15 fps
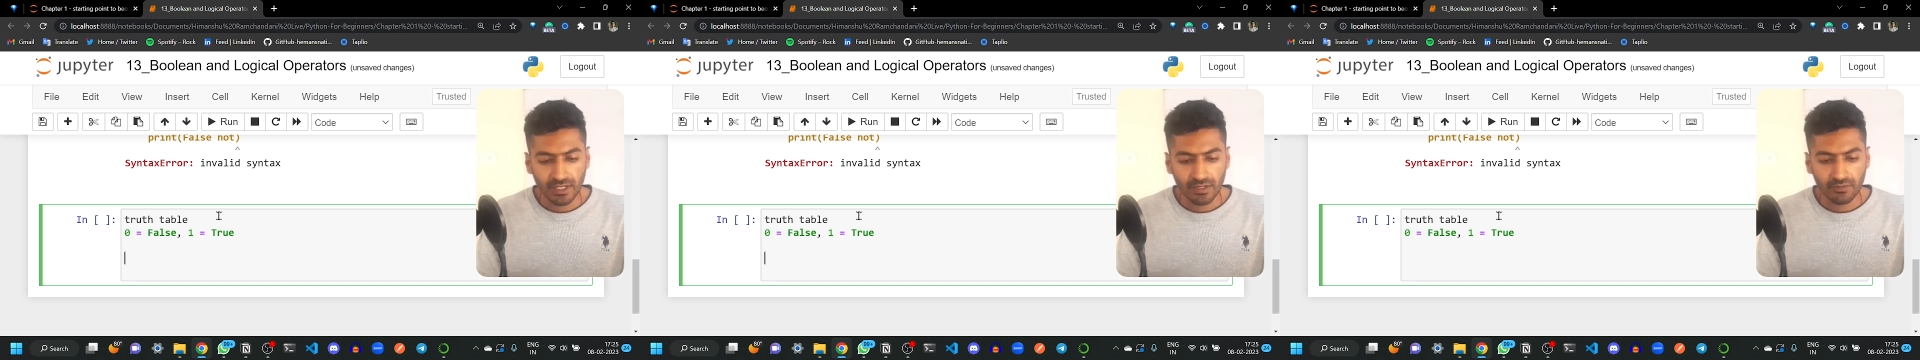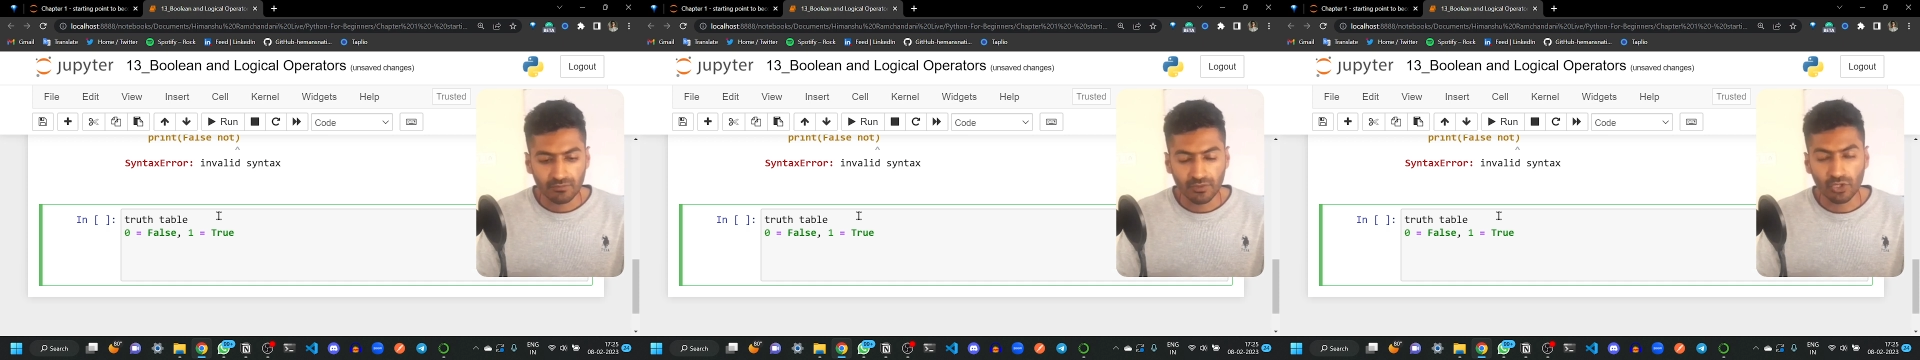
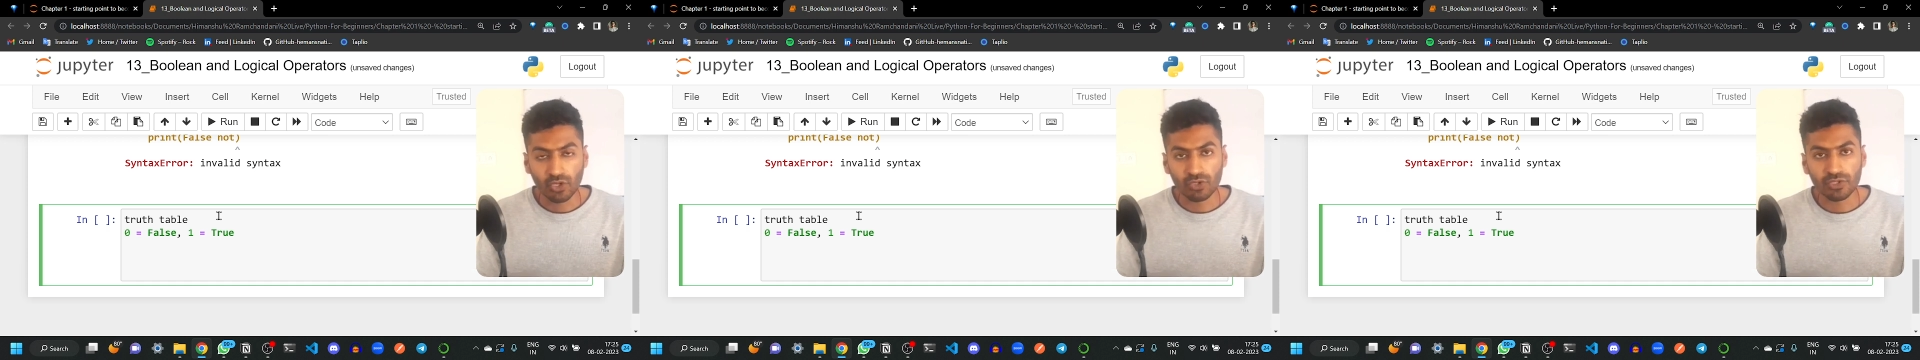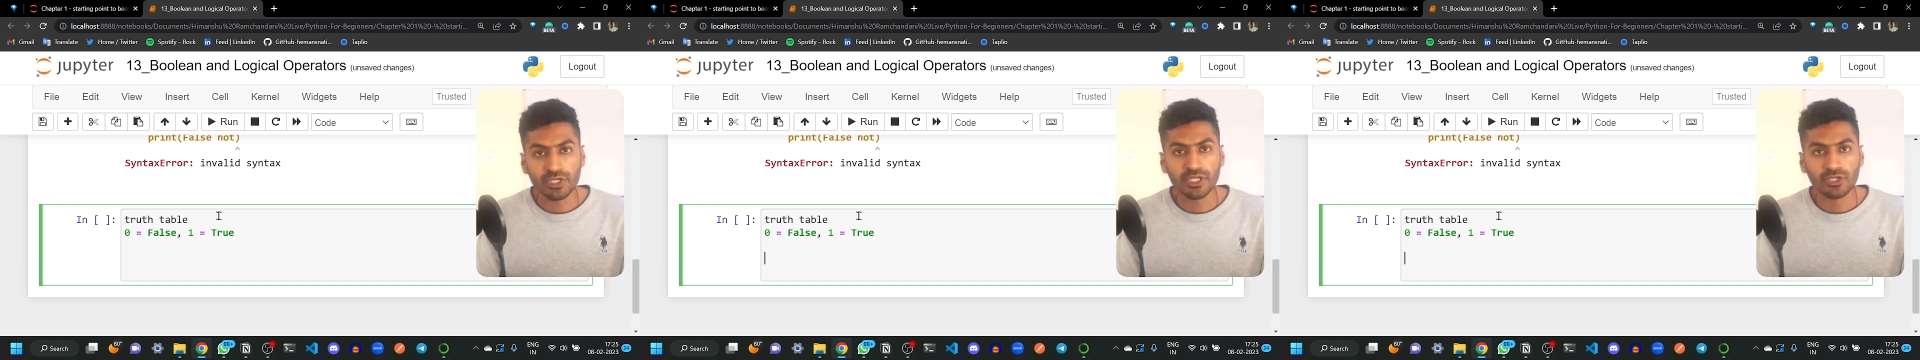we
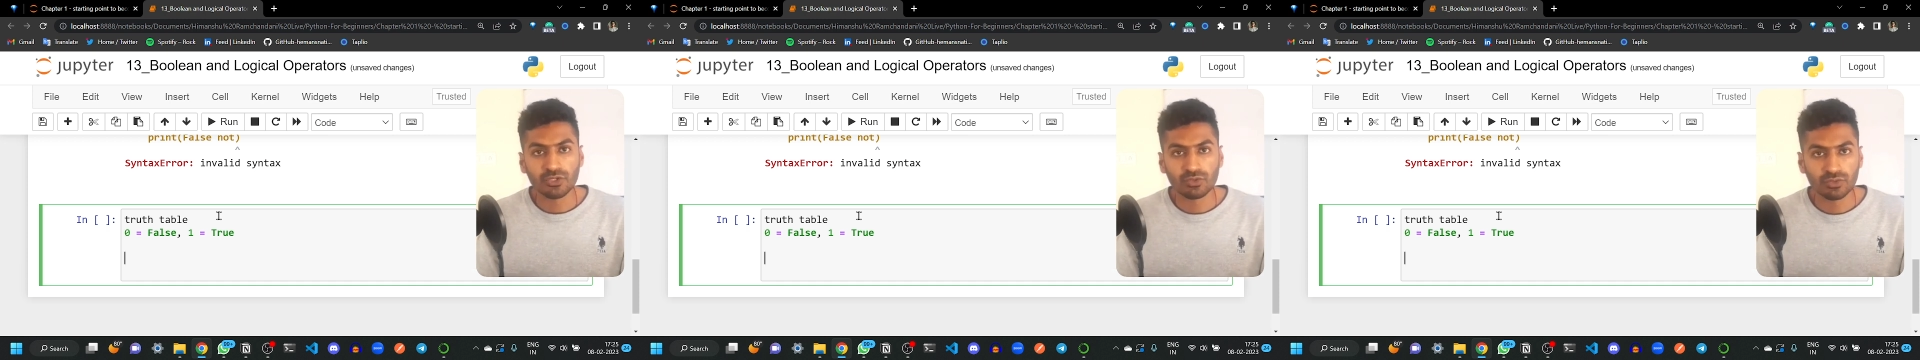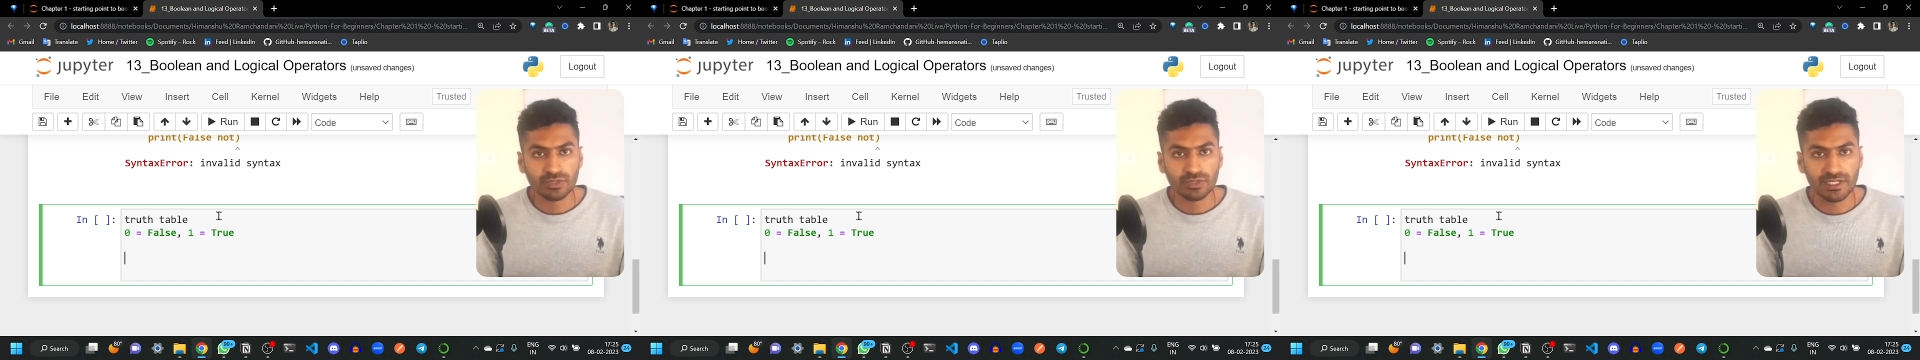already
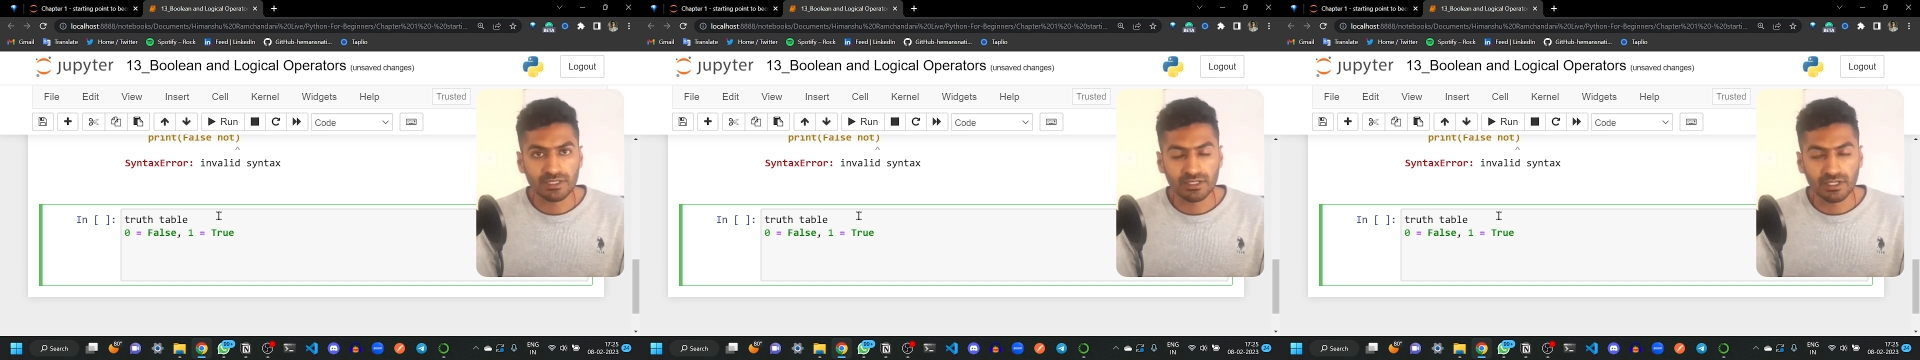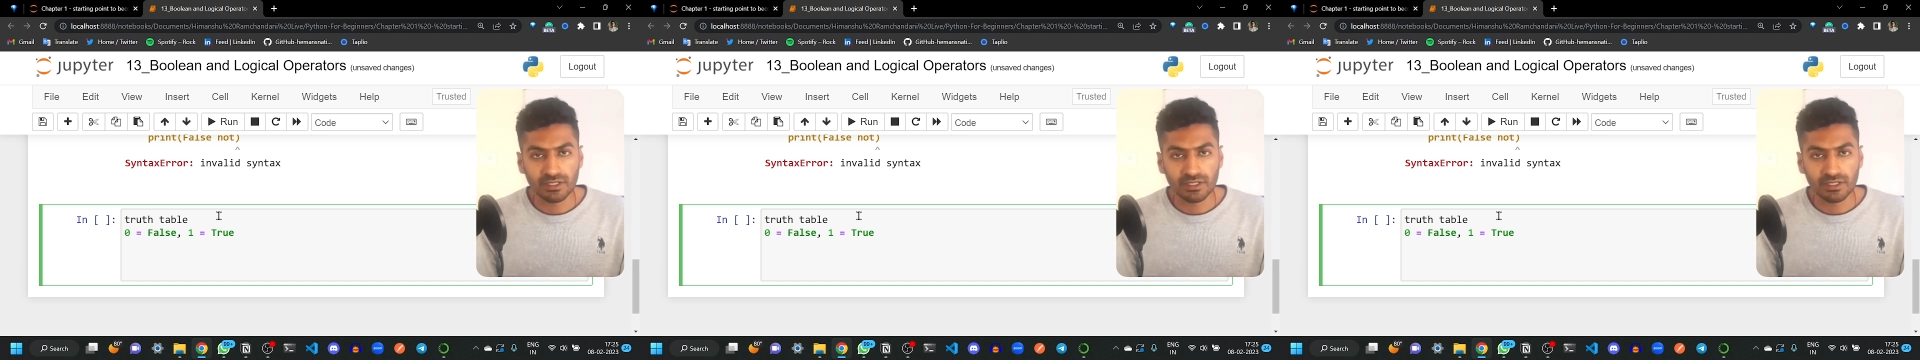know that